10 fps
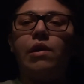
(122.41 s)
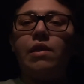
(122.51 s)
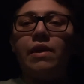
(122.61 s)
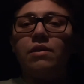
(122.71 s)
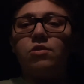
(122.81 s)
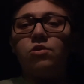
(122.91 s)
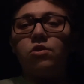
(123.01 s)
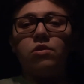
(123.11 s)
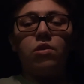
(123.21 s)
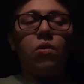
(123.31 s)
And that's
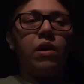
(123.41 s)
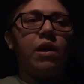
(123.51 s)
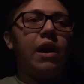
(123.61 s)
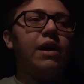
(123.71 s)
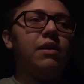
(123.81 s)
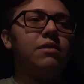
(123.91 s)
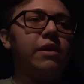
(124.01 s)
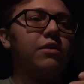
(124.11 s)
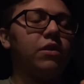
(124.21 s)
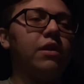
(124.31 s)
just okay. I can
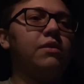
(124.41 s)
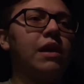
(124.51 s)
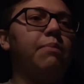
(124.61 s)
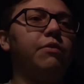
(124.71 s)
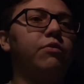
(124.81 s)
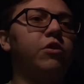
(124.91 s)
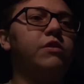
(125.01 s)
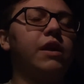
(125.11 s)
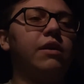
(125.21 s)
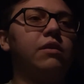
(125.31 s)
take that type of
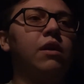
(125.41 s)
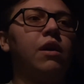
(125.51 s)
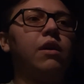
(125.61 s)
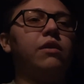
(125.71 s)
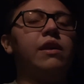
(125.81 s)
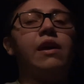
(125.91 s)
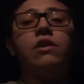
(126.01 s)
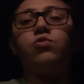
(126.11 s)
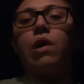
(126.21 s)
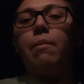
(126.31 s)
risk at the
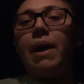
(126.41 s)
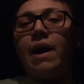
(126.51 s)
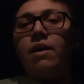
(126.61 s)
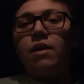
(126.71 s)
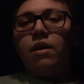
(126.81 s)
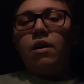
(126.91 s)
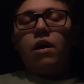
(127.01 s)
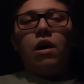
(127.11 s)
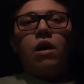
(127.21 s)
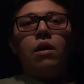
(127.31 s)
age where I'm at.
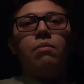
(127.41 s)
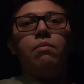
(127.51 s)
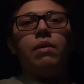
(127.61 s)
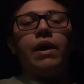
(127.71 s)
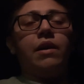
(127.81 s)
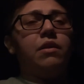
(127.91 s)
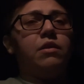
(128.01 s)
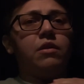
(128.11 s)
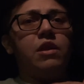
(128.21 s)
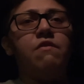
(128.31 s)
I
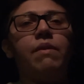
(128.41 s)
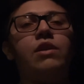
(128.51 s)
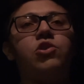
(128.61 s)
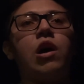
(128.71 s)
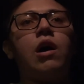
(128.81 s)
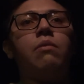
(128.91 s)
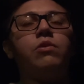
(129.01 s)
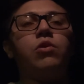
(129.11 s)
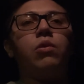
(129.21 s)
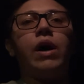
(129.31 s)
can leave my job.
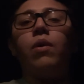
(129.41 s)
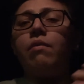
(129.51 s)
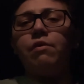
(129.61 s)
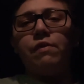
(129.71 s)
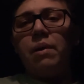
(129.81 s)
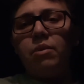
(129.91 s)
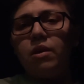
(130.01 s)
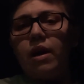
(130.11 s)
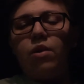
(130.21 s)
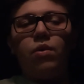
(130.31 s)
I don't have a
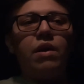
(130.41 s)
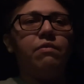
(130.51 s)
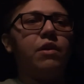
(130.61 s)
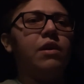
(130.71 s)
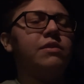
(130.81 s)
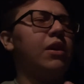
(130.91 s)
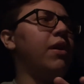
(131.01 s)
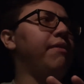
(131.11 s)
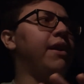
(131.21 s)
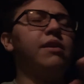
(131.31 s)
family. I don't have kids. I
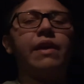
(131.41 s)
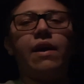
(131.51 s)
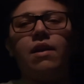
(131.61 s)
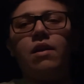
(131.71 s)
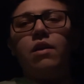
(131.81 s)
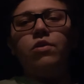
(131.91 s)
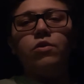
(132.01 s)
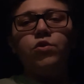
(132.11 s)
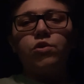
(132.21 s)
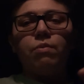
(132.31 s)
don't have any of that.
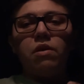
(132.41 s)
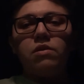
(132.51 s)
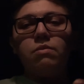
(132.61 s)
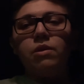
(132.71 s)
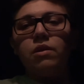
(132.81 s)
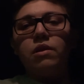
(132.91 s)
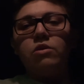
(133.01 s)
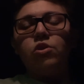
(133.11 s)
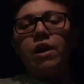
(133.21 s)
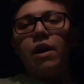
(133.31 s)
Those
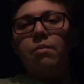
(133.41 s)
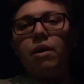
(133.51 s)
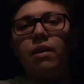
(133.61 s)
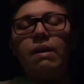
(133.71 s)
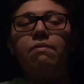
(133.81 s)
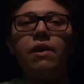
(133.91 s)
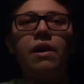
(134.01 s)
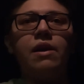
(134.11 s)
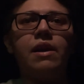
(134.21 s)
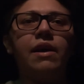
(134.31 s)
responsibilities are not in my life
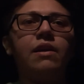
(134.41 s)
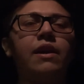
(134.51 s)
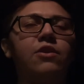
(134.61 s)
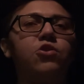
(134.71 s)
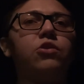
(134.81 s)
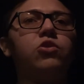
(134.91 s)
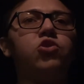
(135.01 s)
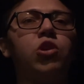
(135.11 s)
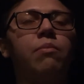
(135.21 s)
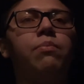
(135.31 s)
yet. And I can actually
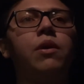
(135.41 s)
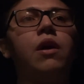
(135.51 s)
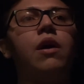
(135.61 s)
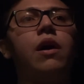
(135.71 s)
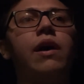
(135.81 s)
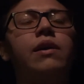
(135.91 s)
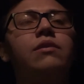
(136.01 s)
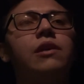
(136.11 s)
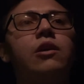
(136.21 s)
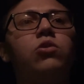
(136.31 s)
jump. I can
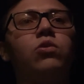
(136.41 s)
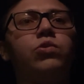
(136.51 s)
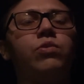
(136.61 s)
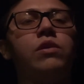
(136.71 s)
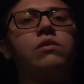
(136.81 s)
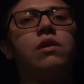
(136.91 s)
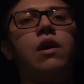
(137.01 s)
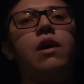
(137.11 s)
take those risks.